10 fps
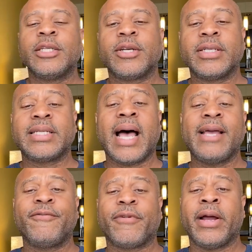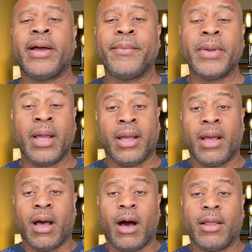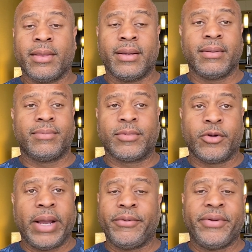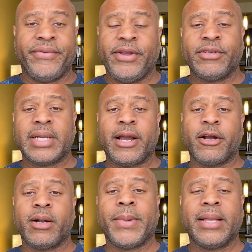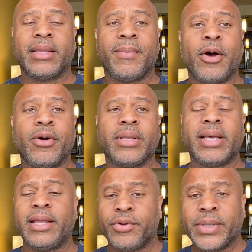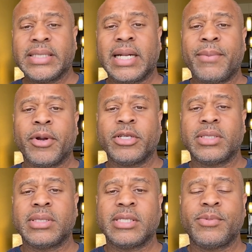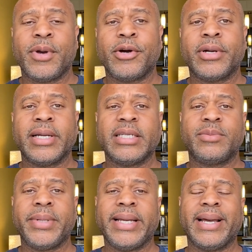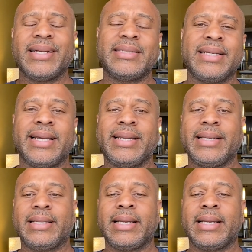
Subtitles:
So aside from all the great reviews I heard about the mower, the other reason I purchased this mower is because it